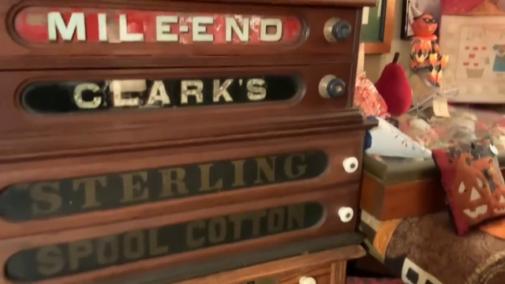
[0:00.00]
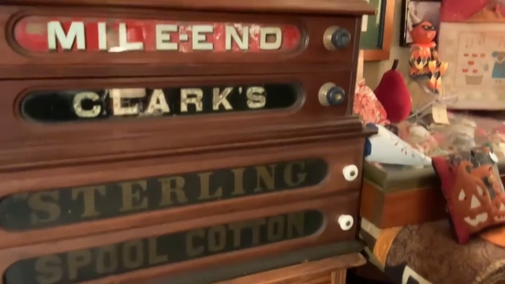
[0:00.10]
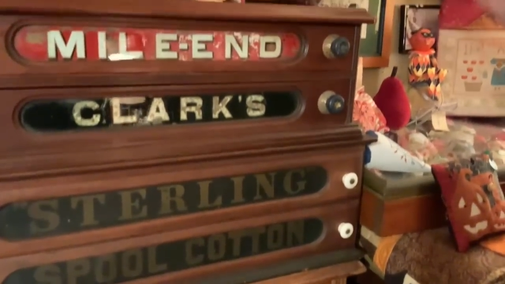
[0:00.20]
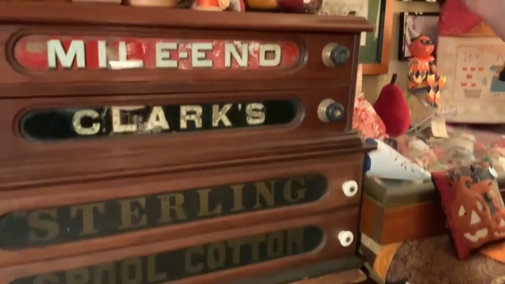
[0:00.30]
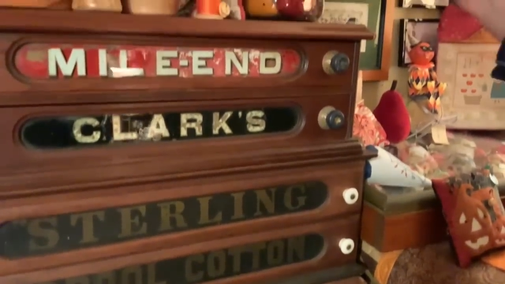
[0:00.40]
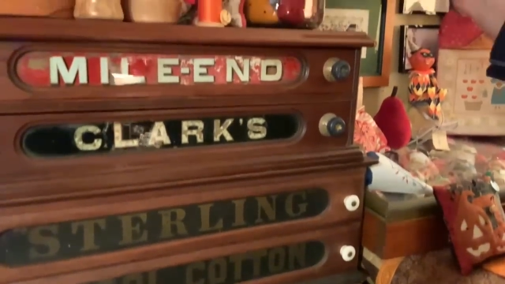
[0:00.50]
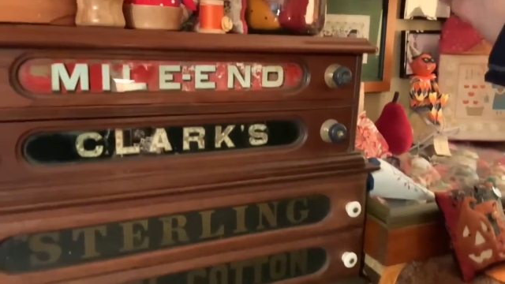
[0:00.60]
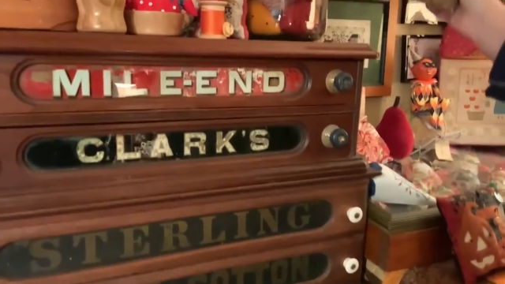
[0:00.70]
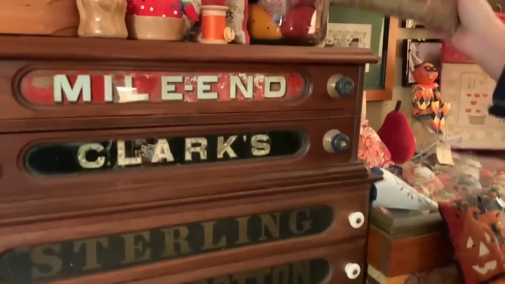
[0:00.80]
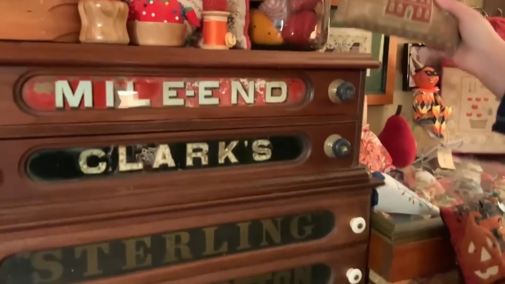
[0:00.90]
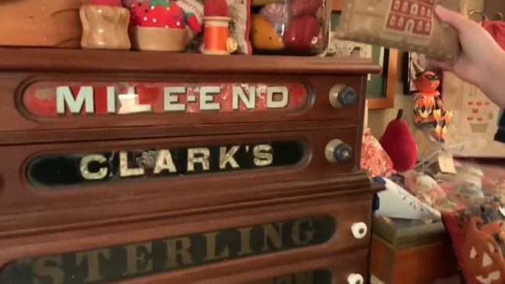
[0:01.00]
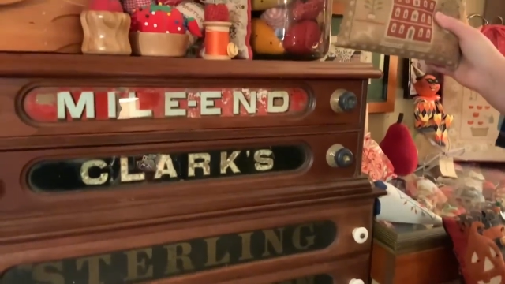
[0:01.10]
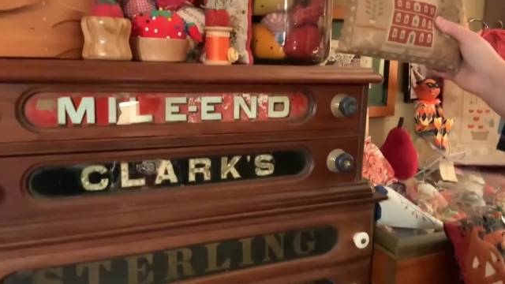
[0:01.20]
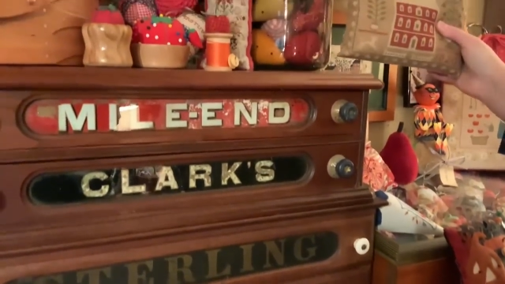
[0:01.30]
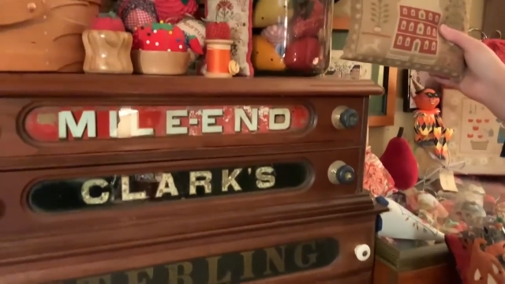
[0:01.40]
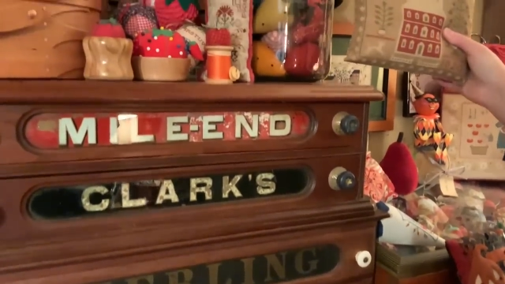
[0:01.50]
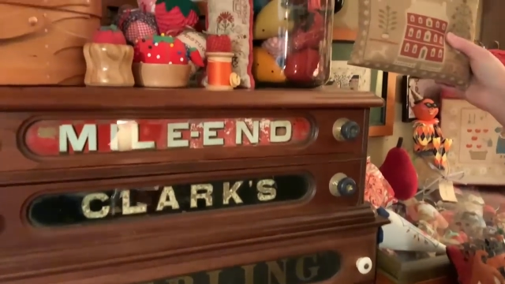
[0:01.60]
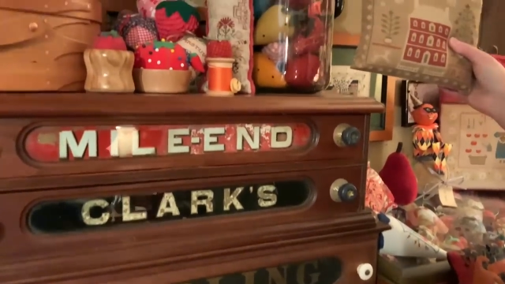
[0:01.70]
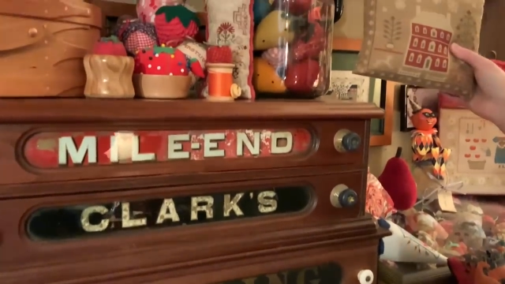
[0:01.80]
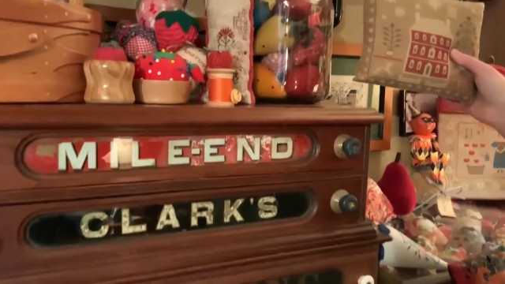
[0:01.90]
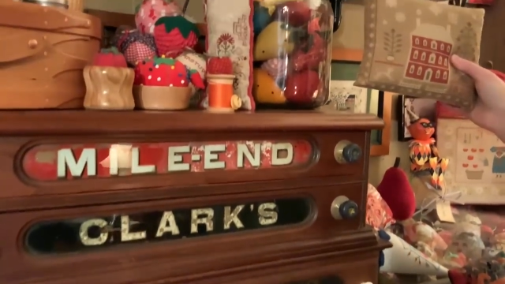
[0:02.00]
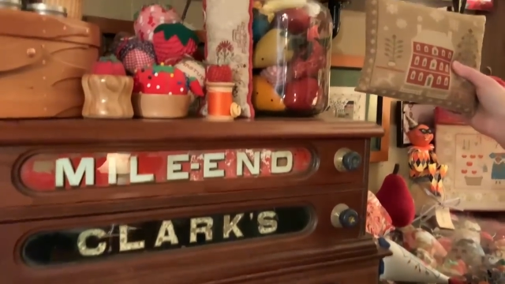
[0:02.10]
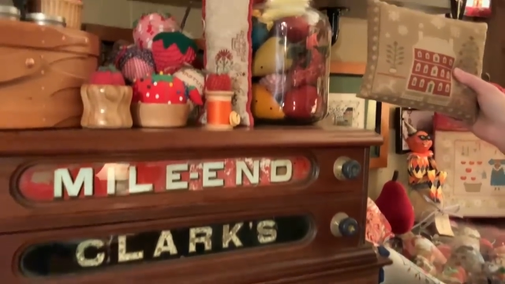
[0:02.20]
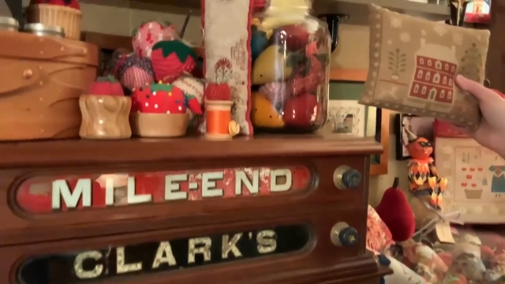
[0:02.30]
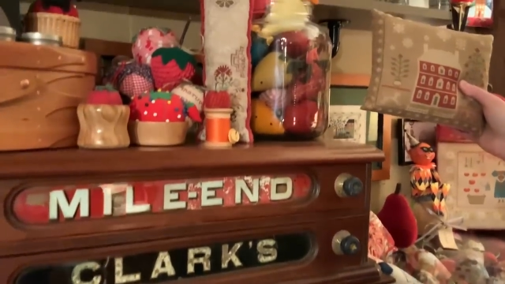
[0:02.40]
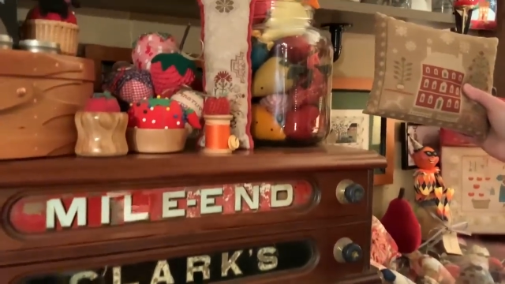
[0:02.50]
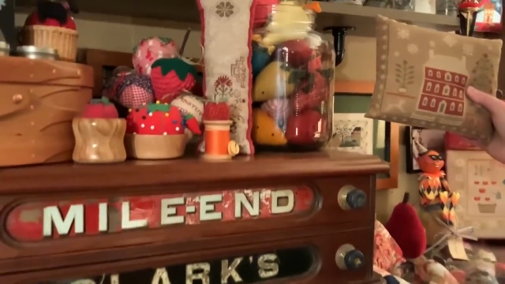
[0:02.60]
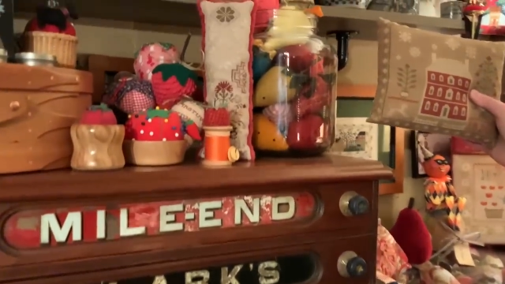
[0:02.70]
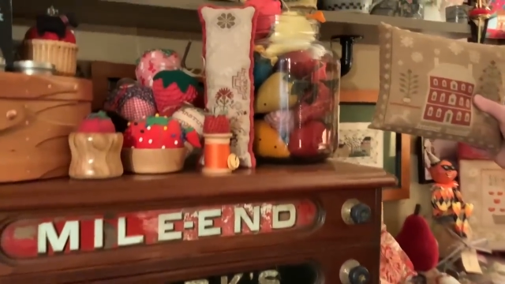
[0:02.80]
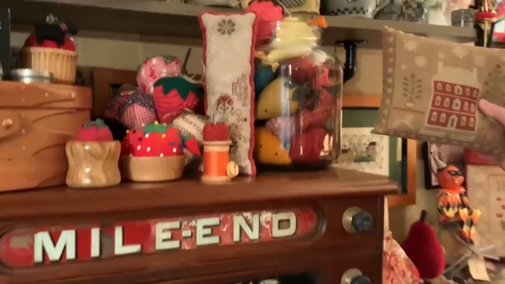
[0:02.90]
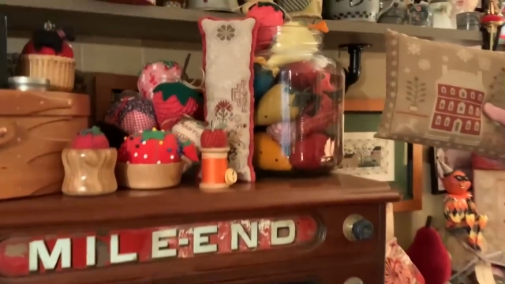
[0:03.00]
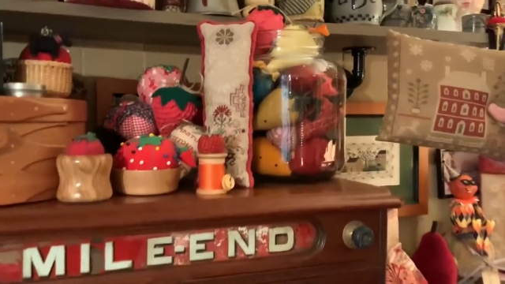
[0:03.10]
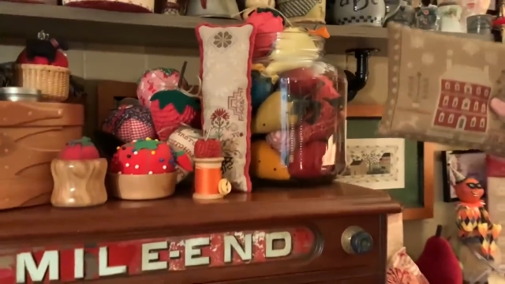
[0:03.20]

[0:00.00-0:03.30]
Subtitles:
(no speaker visible)